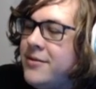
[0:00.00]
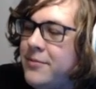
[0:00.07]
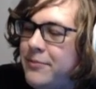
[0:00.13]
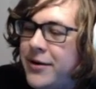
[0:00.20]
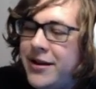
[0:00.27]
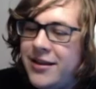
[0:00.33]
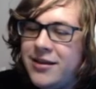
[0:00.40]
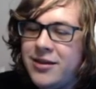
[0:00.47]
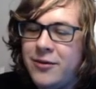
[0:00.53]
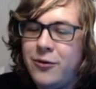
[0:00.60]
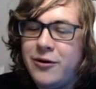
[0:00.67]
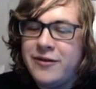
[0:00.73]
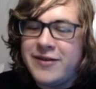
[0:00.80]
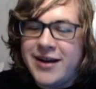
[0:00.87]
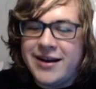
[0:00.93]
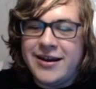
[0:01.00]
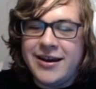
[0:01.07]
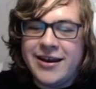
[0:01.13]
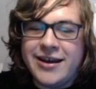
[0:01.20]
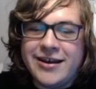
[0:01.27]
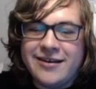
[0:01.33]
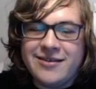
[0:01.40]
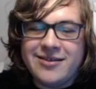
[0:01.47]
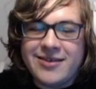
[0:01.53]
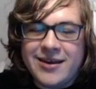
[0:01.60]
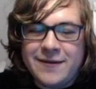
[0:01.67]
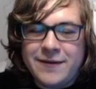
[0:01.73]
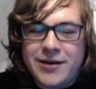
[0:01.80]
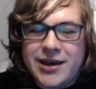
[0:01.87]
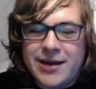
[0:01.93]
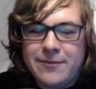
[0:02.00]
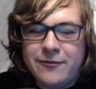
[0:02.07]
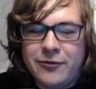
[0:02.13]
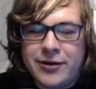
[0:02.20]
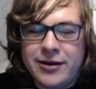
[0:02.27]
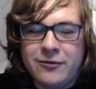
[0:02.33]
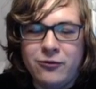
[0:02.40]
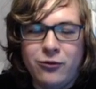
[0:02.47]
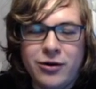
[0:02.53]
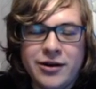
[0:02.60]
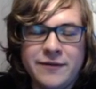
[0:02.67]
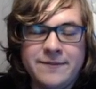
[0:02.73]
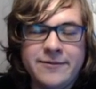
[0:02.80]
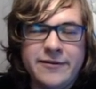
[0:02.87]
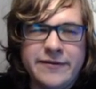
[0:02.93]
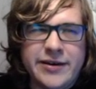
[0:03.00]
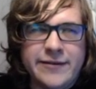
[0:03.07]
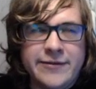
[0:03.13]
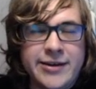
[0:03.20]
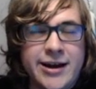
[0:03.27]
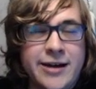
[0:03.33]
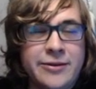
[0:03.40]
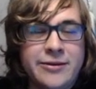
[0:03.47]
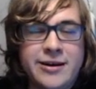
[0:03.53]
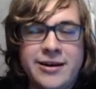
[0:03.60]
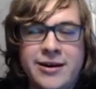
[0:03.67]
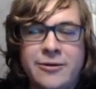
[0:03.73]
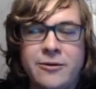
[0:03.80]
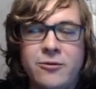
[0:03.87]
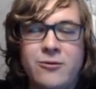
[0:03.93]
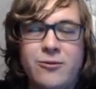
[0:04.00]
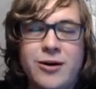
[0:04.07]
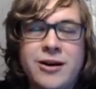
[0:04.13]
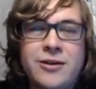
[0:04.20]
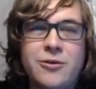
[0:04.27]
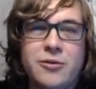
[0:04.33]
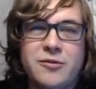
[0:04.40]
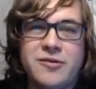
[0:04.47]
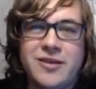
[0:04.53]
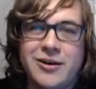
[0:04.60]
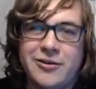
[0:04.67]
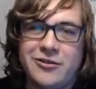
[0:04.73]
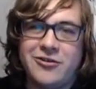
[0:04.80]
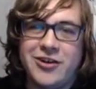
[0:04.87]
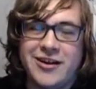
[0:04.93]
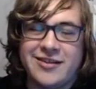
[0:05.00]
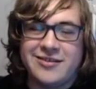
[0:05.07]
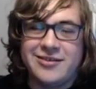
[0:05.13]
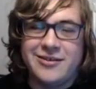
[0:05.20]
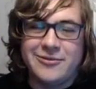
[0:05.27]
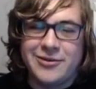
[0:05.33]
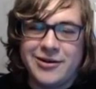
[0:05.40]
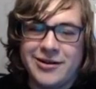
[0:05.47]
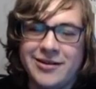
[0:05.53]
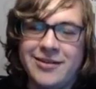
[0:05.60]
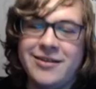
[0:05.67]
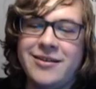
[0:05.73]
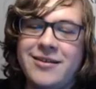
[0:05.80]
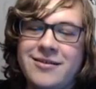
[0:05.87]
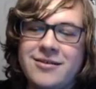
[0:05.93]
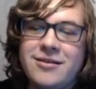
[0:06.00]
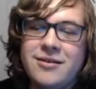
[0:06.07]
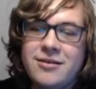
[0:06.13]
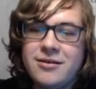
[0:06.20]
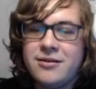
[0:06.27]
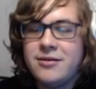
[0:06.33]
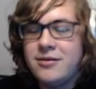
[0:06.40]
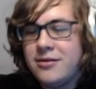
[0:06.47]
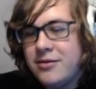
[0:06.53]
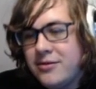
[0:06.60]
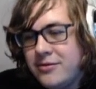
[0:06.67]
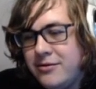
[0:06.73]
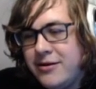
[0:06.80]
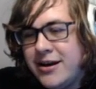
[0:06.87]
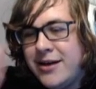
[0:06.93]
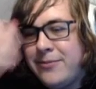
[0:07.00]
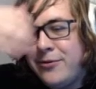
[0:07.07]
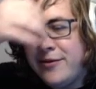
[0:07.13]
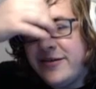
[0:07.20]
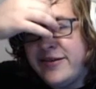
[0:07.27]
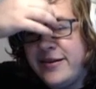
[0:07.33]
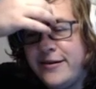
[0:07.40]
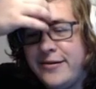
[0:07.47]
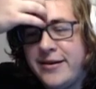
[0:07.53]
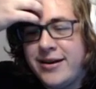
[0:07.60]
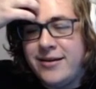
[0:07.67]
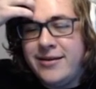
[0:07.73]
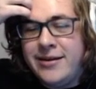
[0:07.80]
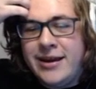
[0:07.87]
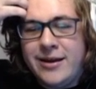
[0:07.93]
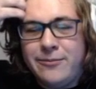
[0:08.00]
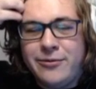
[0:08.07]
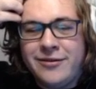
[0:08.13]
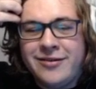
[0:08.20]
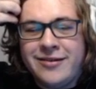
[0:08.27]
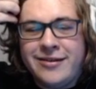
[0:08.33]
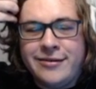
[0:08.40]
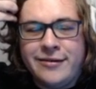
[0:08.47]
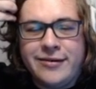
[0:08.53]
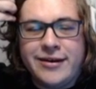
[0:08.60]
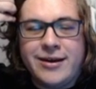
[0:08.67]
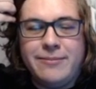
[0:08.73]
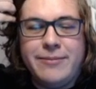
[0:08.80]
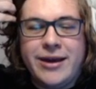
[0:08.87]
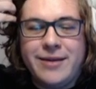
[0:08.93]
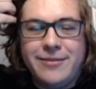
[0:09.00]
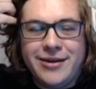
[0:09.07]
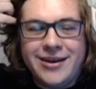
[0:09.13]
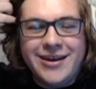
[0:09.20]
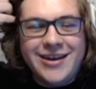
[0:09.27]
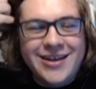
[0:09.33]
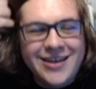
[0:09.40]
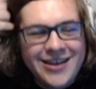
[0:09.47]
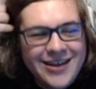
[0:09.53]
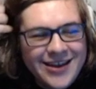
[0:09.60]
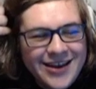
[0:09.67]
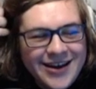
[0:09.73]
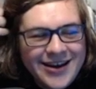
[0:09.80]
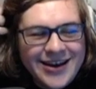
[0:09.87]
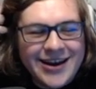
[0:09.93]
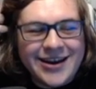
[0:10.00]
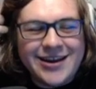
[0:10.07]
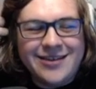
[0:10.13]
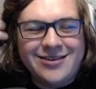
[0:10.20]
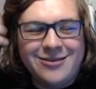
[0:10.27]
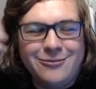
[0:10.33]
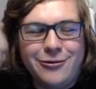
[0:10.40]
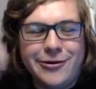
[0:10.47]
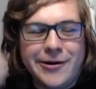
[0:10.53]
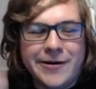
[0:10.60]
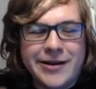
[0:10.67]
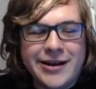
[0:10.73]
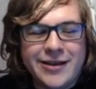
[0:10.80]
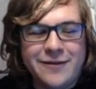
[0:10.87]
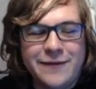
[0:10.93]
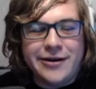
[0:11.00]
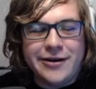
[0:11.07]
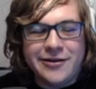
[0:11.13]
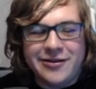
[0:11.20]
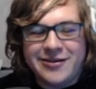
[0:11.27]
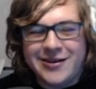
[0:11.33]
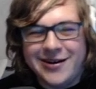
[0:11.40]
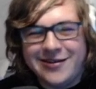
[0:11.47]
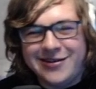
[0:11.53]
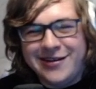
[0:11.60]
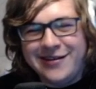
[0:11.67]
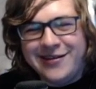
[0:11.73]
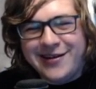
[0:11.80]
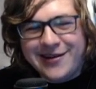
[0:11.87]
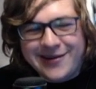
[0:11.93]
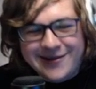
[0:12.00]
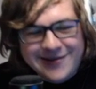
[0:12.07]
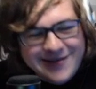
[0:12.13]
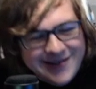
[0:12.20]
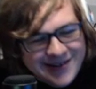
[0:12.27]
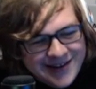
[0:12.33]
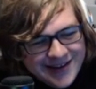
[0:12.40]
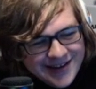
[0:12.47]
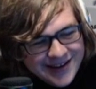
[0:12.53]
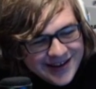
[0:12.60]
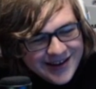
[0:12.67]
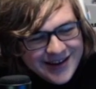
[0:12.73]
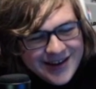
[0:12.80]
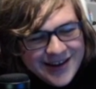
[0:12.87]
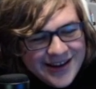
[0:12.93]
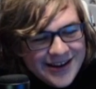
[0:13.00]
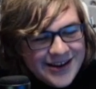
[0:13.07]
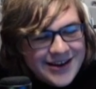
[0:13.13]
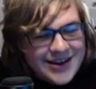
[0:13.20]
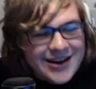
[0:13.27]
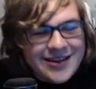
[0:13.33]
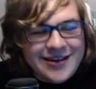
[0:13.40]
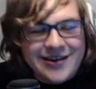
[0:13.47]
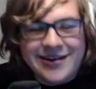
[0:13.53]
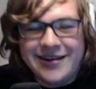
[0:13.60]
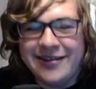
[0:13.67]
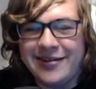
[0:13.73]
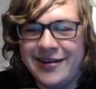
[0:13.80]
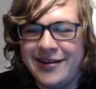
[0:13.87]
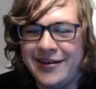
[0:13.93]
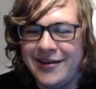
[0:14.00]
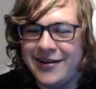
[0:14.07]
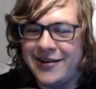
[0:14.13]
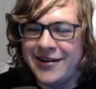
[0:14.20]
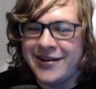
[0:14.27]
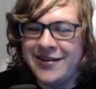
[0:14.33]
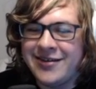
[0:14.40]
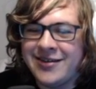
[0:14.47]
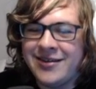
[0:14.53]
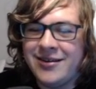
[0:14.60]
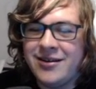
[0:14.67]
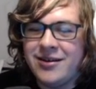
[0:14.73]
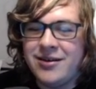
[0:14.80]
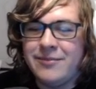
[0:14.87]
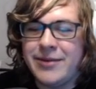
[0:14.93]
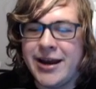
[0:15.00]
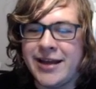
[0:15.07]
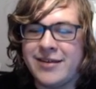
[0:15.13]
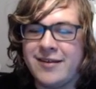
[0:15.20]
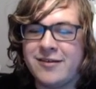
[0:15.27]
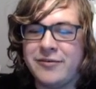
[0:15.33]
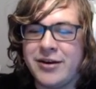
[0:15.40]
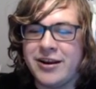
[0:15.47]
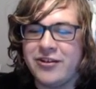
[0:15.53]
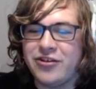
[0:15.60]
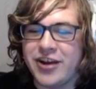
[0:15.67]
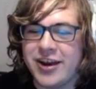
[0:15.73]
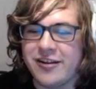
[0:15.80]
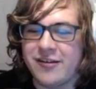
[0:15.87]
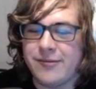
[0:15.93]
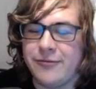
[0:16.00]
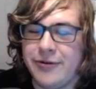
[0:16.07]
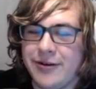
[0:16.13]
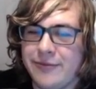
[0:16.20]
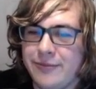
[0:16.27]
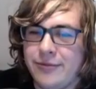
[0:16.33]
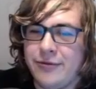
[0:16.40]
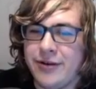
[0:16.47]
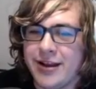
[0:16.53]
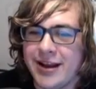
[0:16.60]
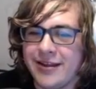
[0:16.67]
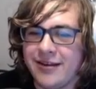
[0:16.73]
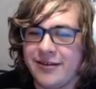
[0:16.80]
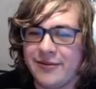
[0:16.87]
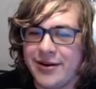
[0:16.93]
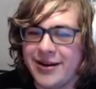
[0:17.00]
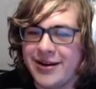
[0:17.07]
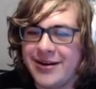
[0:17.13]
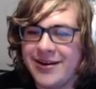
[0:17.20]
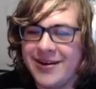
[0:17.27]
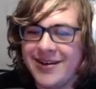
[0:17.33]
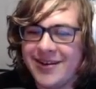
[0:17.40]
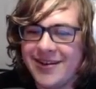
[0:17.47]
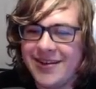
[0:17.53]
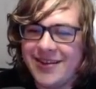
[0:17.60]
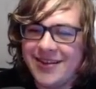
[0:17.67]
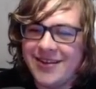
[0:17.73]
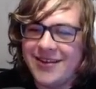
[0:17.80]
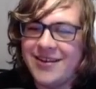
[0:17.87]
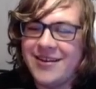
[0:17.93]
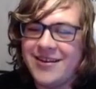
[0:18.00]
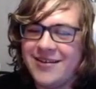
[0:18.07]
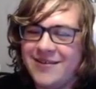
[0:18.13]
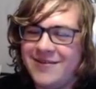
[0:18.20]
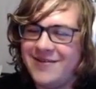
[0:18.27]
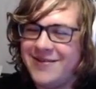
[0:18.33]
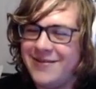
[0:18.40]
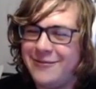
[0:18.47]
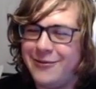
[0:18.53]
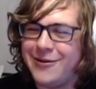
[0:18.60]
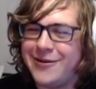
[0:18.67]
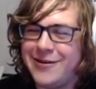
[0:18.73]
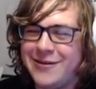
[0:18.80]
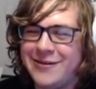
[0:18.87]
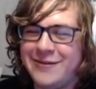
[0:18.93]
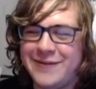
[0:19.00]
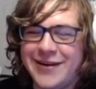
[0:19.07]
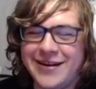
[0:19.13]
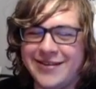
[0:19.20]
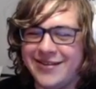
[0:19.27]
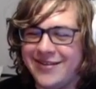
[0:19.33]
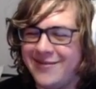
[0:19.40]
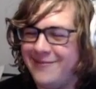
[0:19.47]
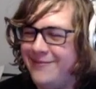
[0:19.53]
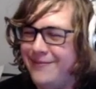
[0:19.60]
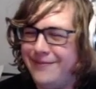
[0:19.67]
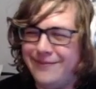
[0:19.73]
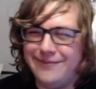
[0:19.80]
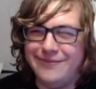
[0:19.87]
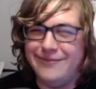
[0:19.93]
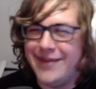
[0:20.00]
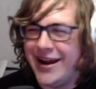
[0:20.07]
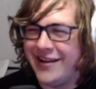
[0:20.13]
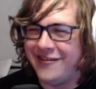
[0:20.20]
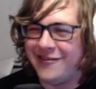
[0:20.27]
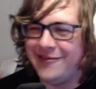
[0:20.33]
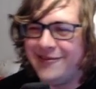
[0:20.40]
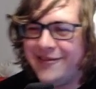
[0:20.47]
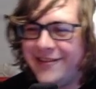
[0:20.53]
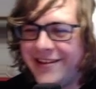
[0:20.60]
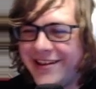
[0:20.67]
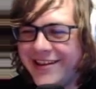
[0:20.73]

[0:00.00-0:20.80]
But the worst ending is if you get between if get either 1 or 0 chests in the run. You get a princess that looks like a baby, and it kisses Wario, and he gets disgusted too. It's honestly hilarious. But yeah, this screen changes between endings right here. Wario's face is magical.